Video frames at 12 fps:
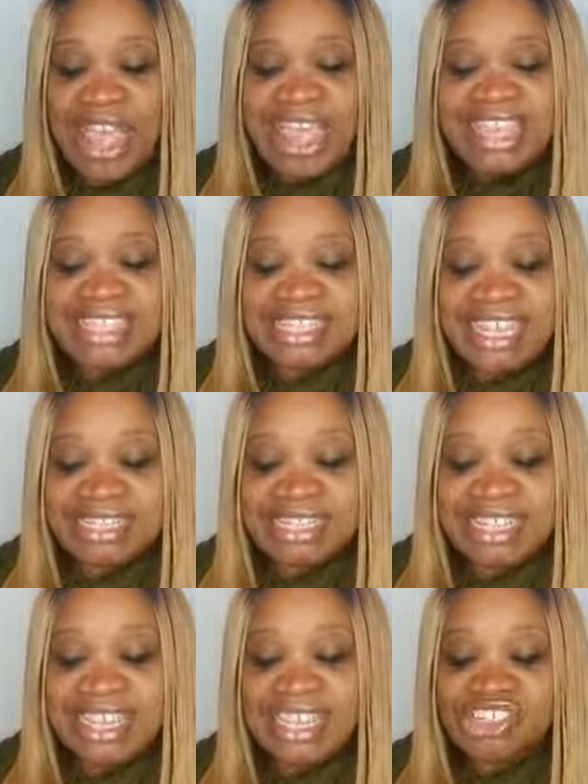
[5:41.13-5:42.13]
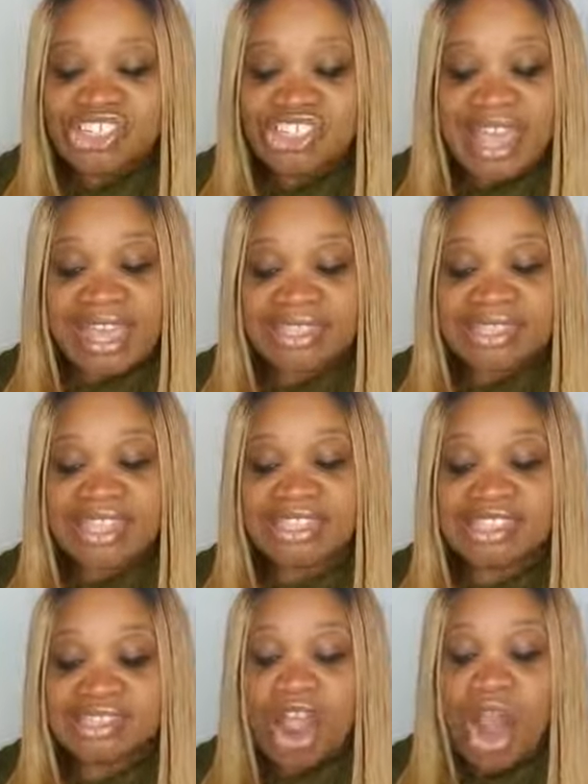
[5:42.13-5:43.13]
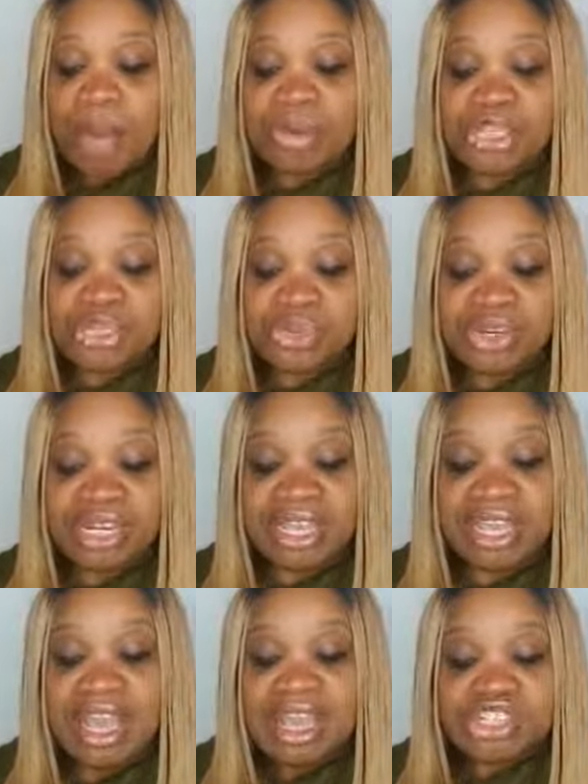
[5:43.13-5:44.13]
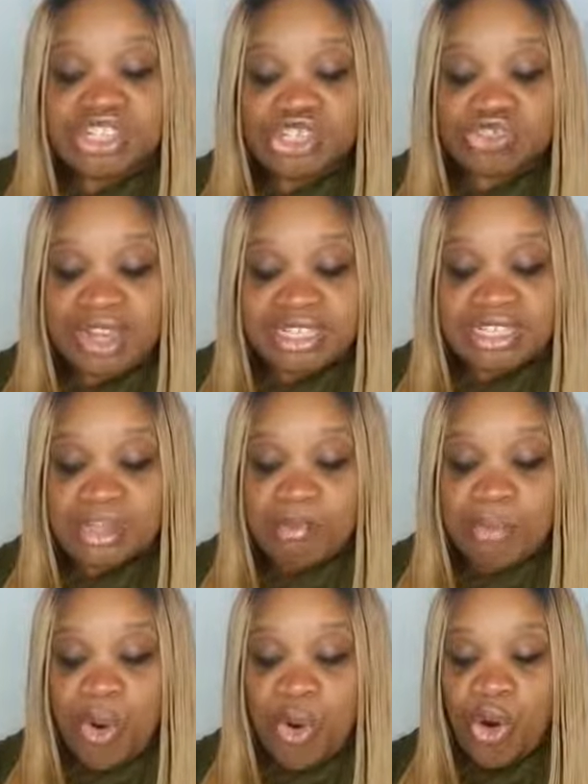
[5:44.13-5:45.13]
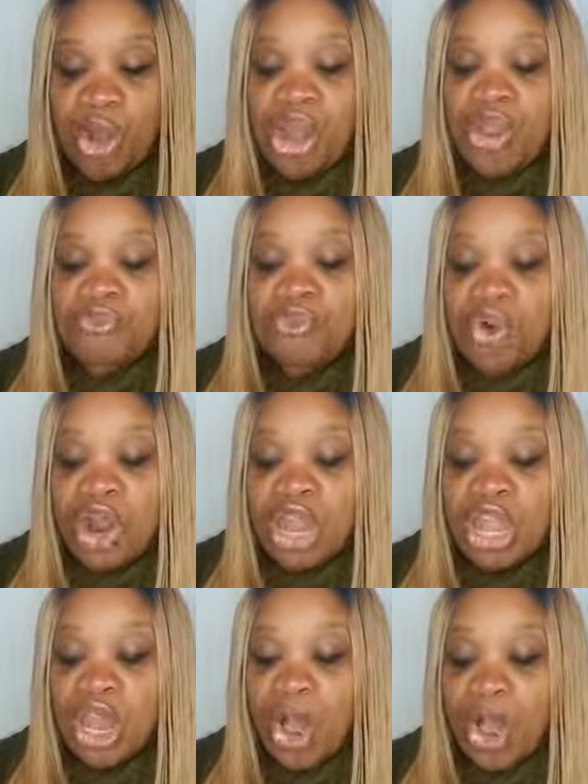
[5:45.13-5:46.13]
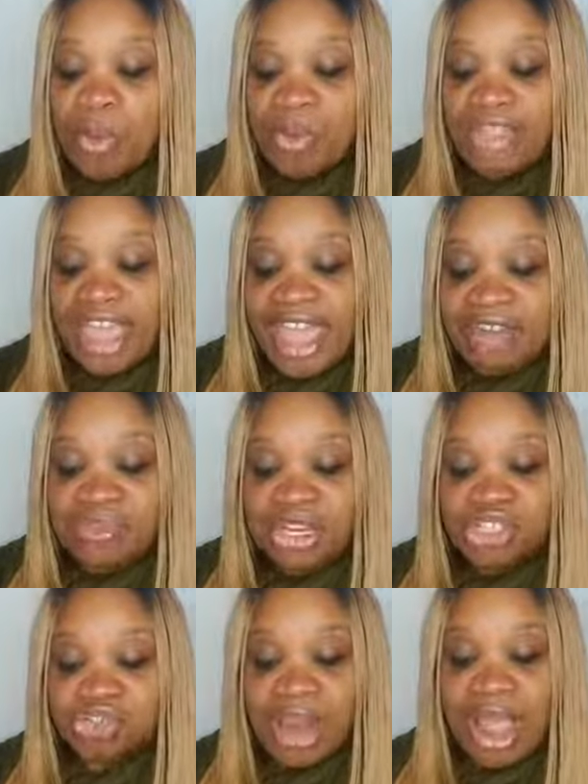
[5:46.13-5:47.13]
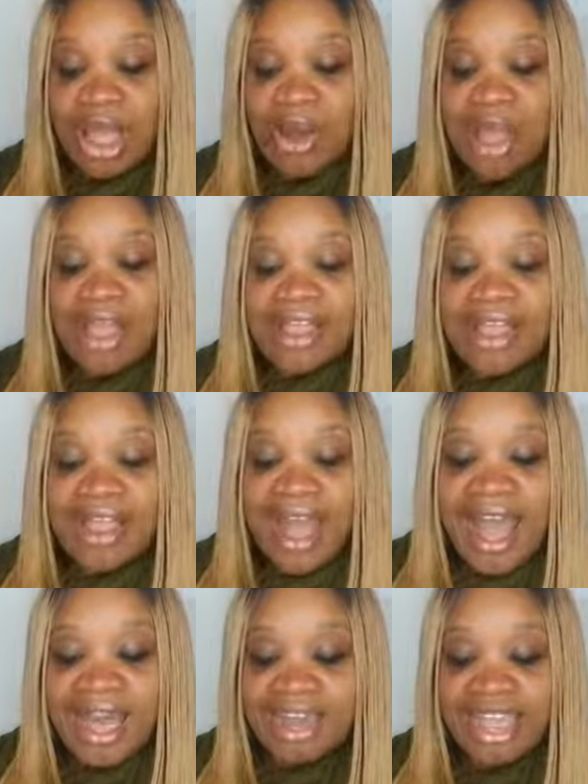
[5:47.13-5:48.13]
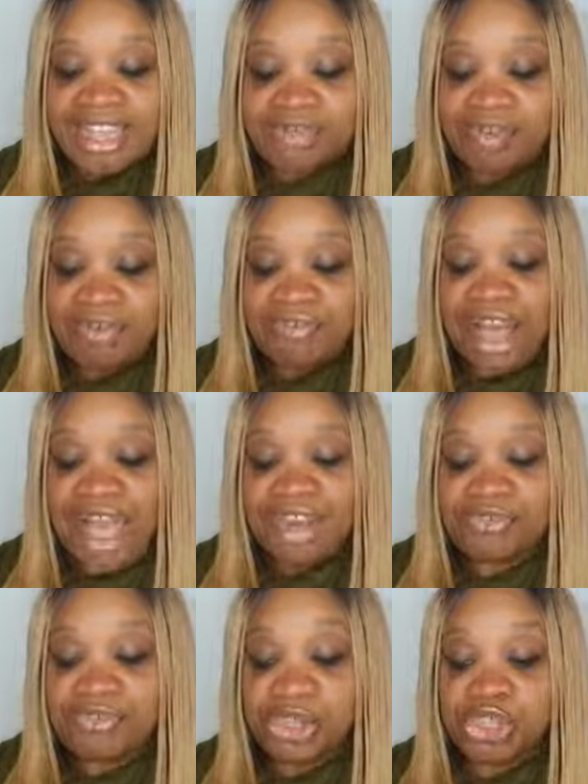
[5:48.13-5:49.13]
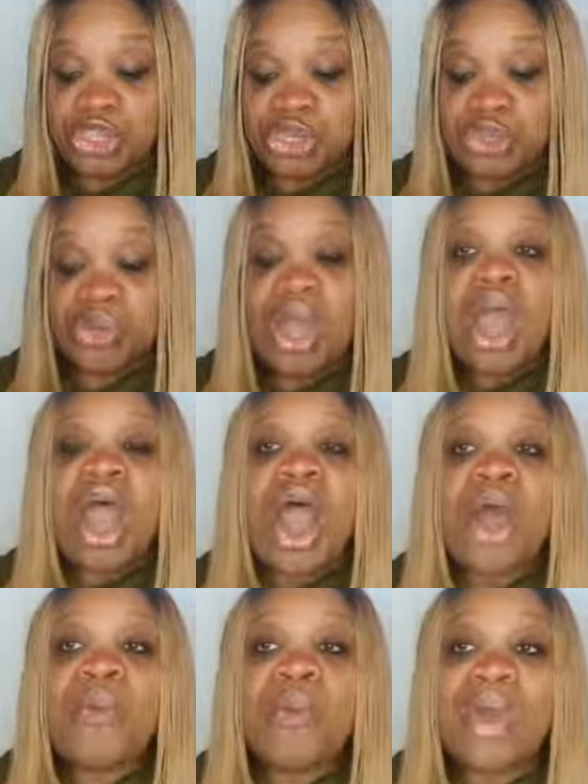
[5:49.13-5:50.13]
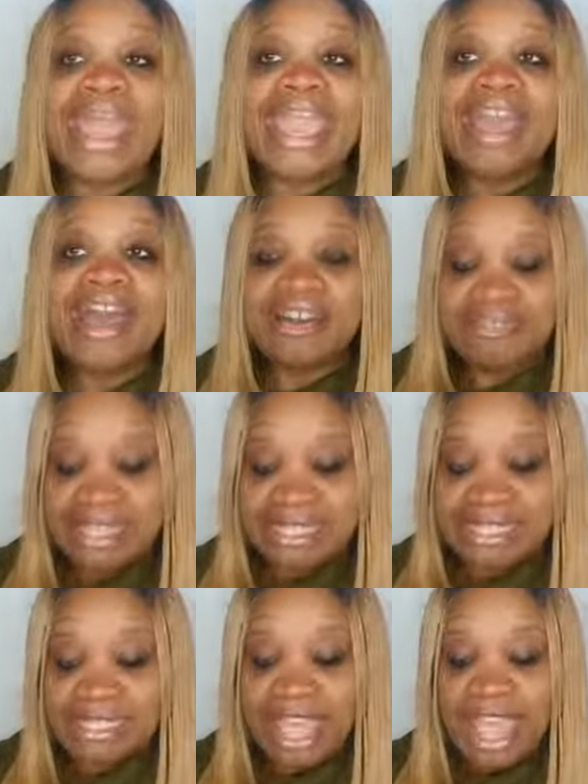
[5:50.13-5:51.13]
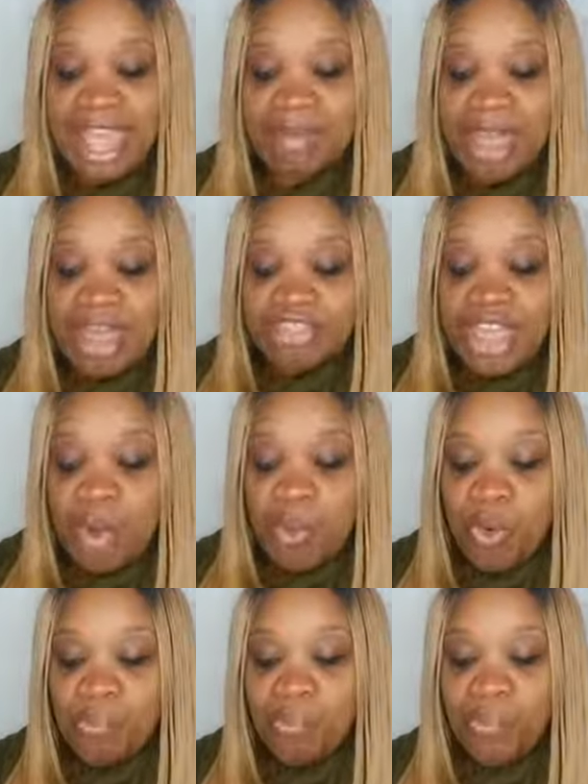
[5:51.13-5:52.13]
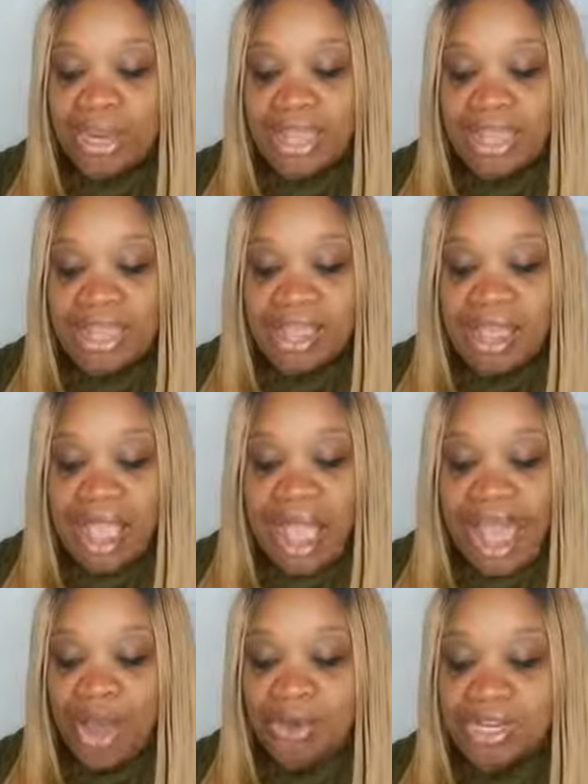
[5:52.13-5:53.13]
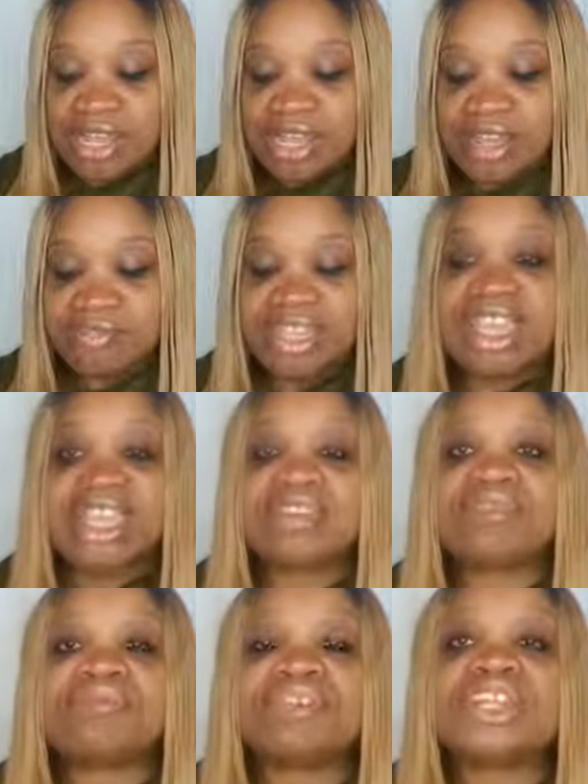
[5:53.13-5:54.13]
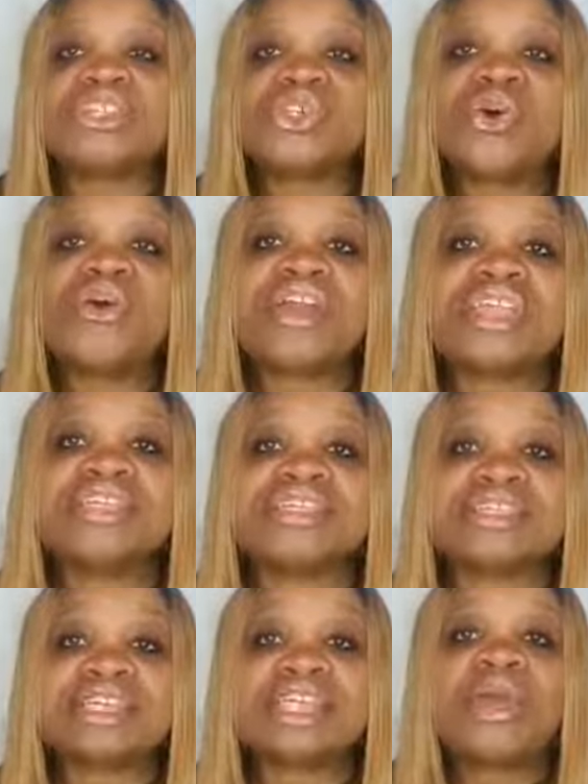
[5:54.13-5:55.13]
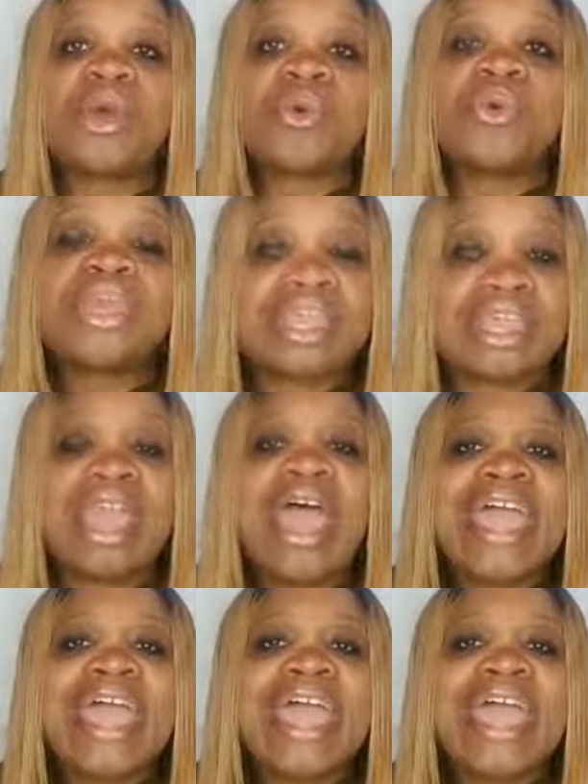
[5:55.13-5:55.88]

It says, and each test is an opportunity to trust him more. For along with every trial, God has provided for you a way of escape that will bring out of it victoriously winning.